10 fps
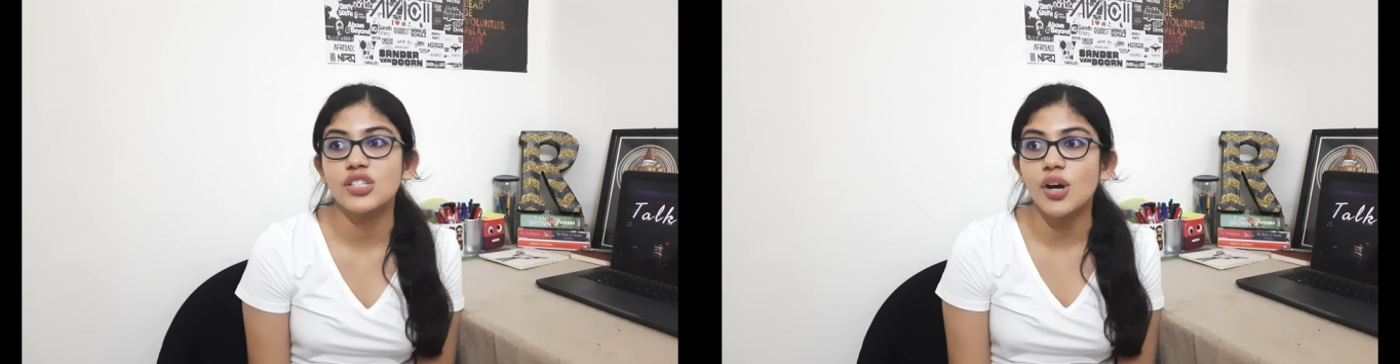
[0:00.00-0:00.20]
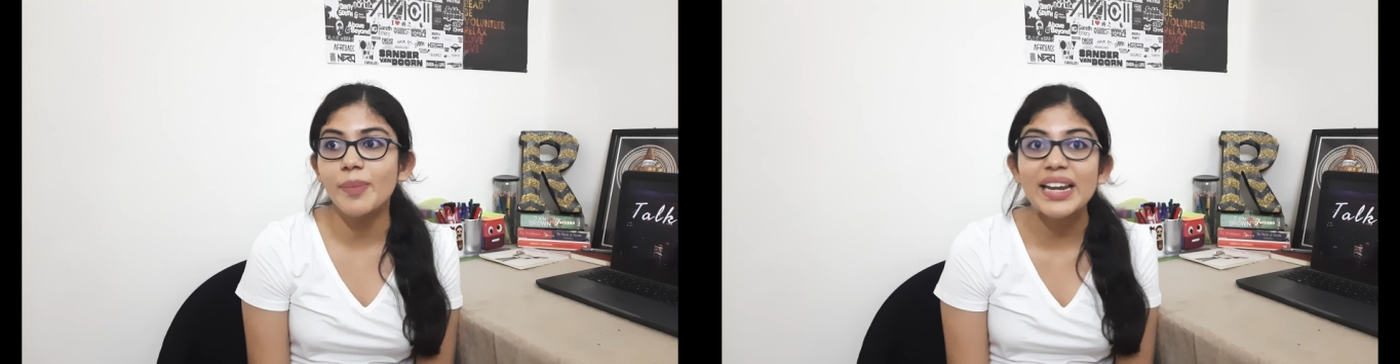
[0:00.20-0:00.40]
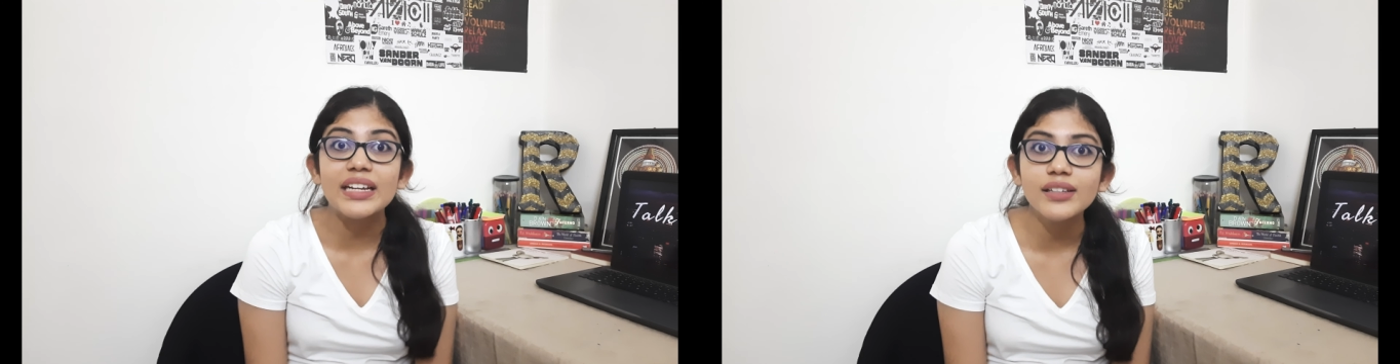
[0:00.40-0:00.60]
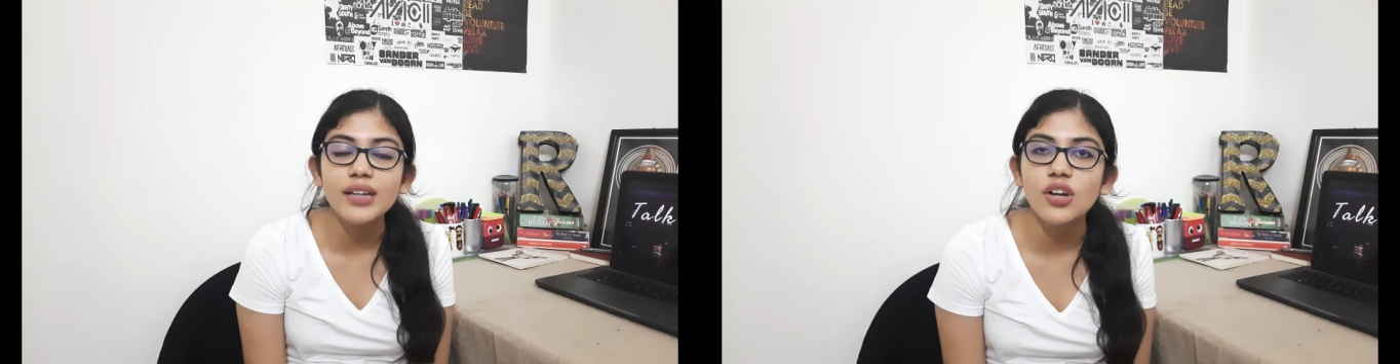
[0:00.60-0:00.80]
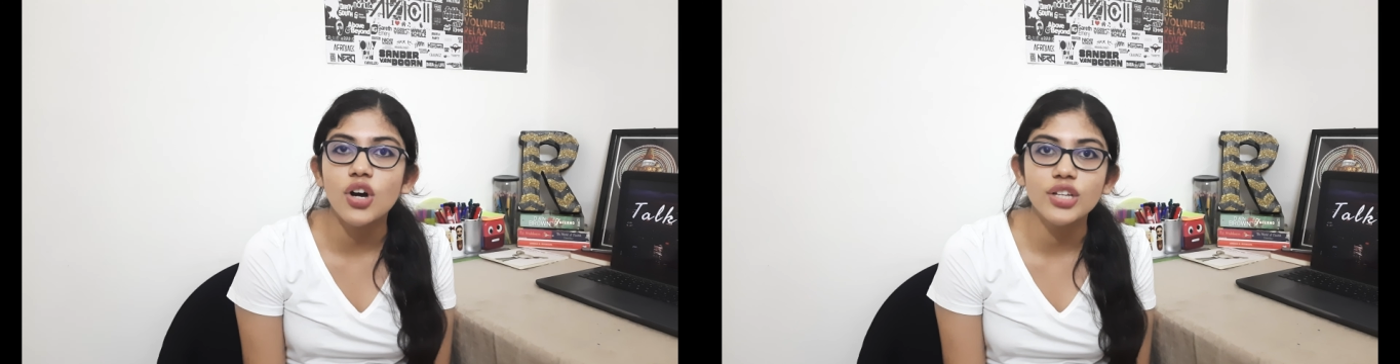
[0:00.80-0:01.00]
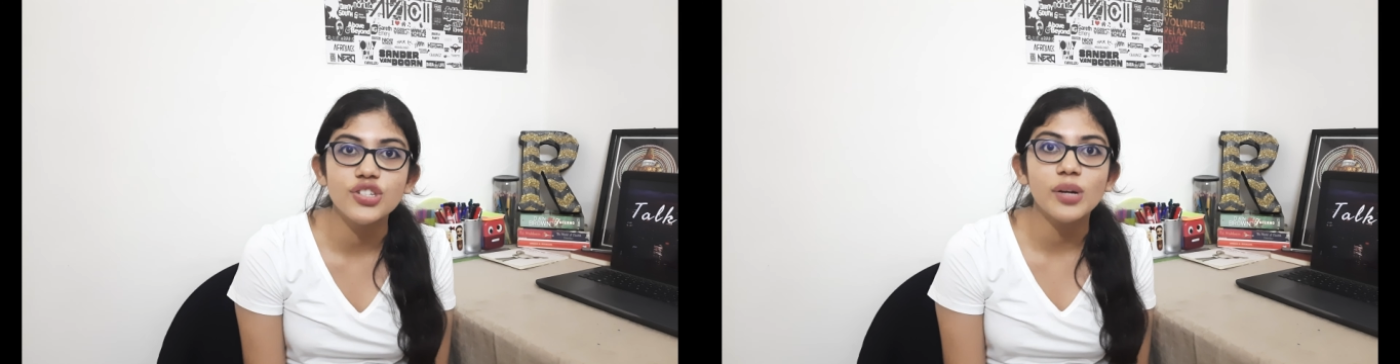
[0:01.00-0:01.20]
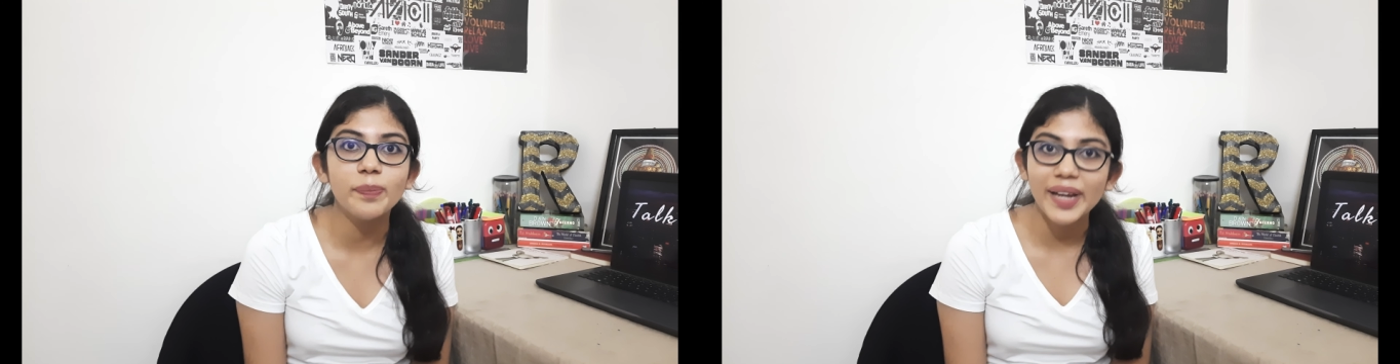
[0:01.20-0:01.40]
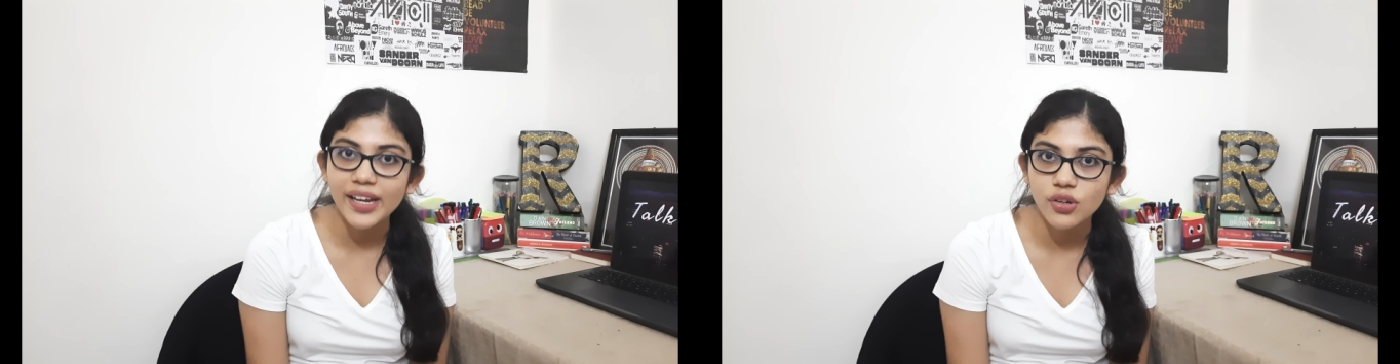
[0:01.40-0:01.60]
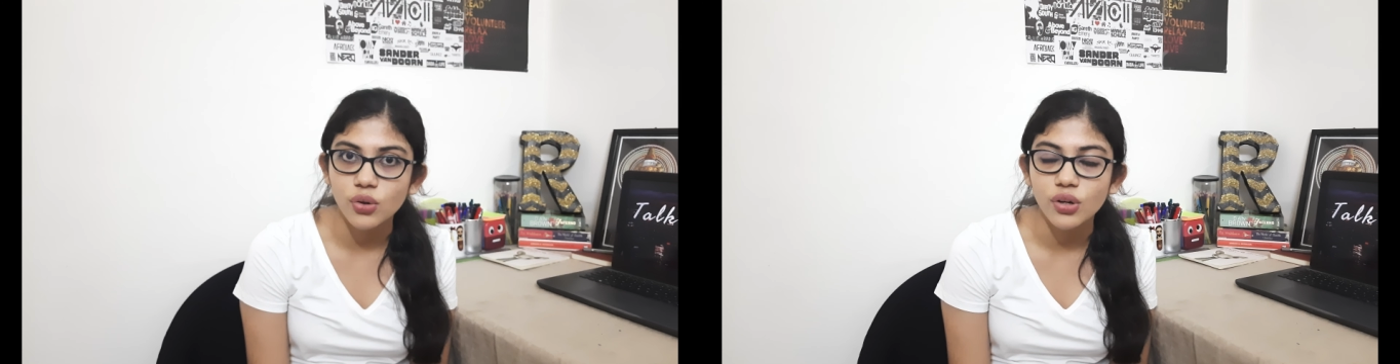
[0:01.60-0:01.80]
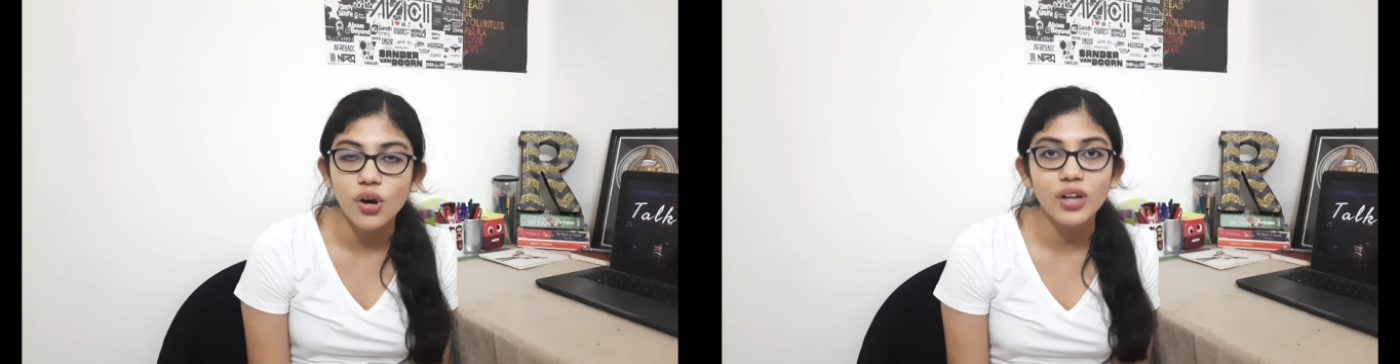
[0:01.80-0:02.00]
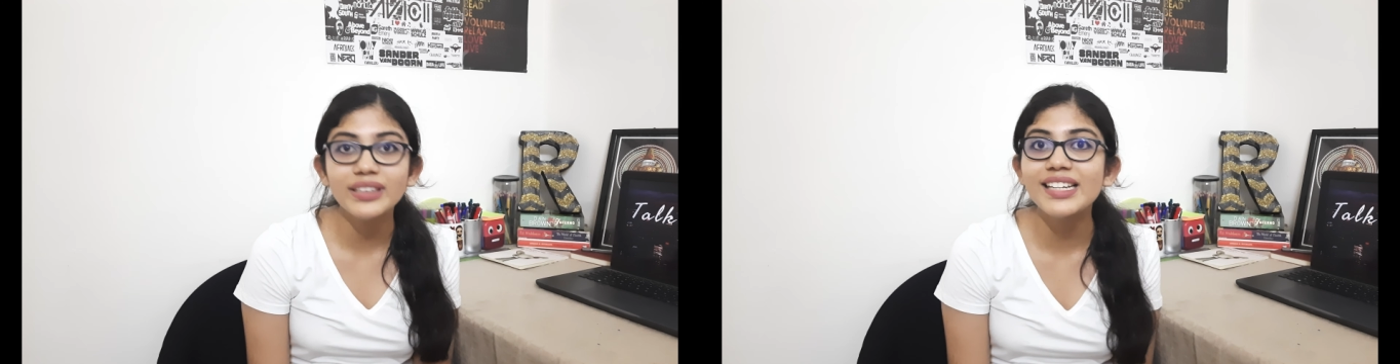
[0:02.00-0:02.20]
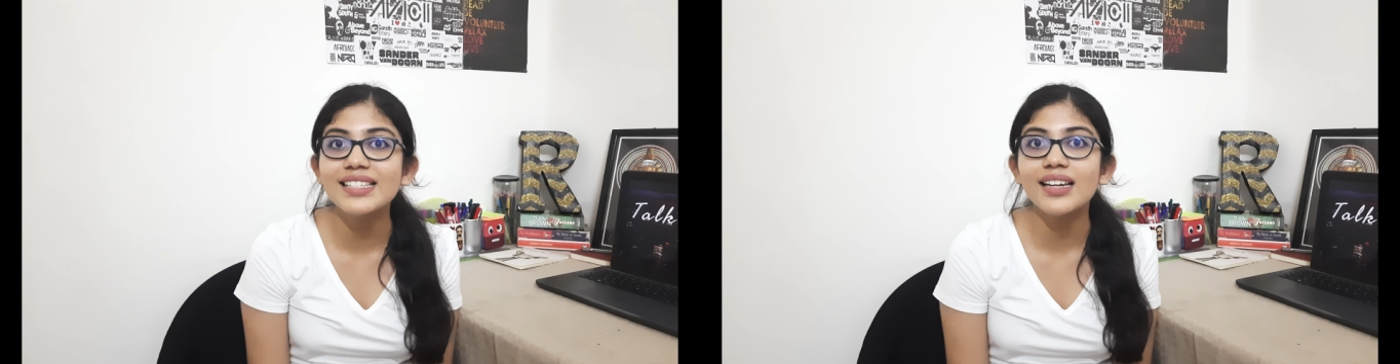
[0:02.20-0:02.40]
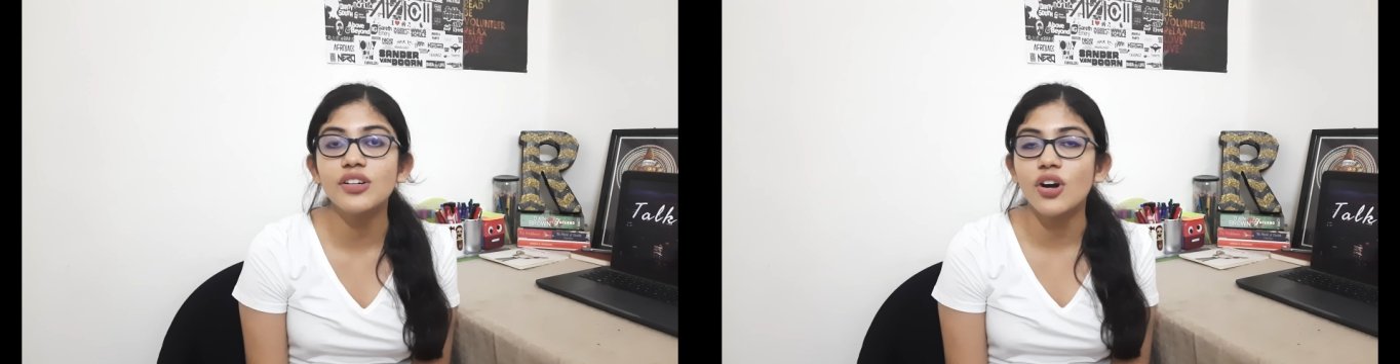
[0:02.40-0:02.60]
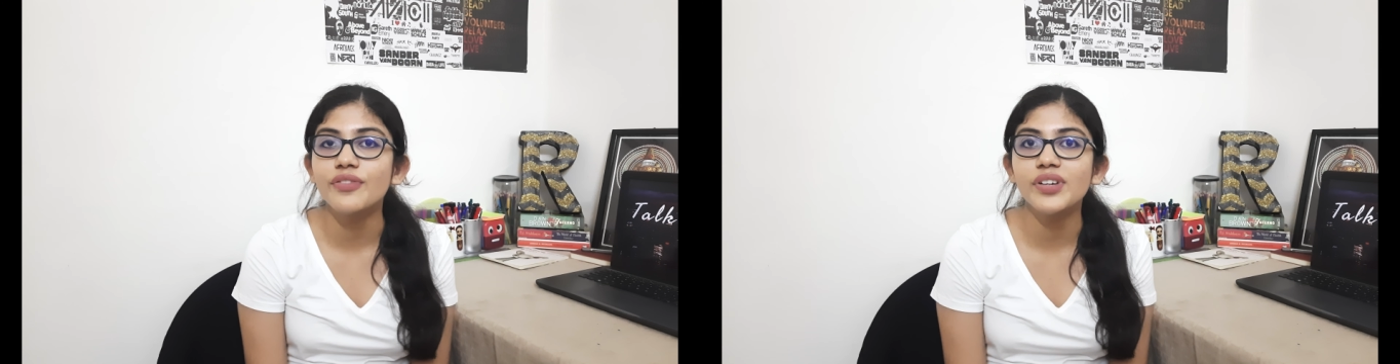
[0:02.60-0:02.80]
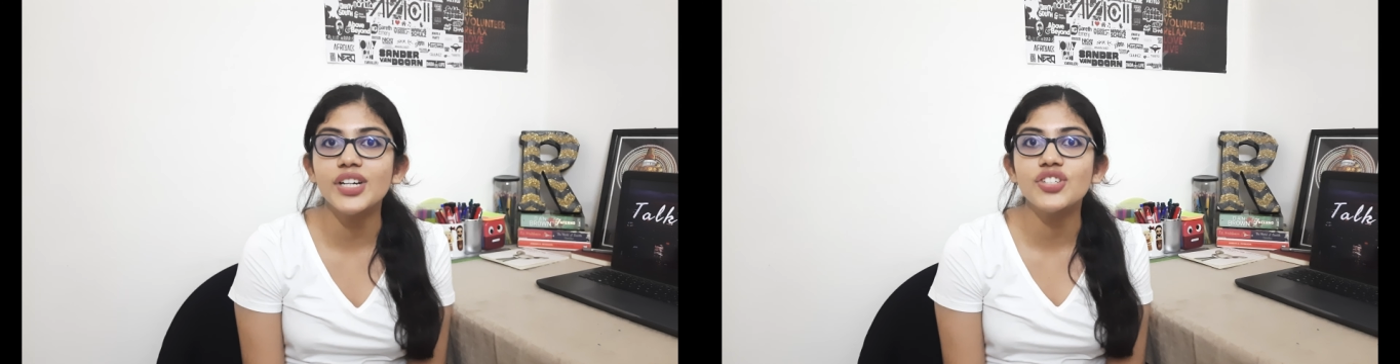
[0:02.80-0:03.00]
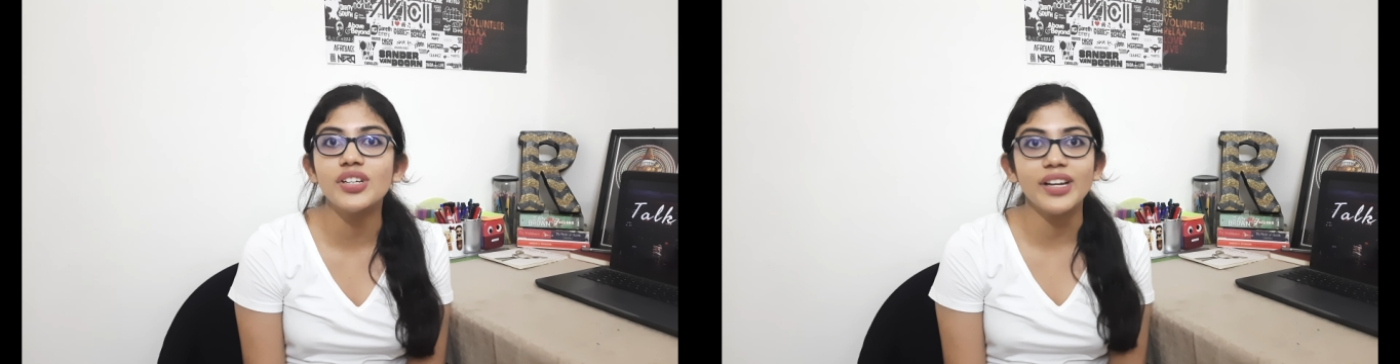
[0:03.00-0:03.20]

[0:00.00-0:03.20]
your medical records, your payroll, all these are confidential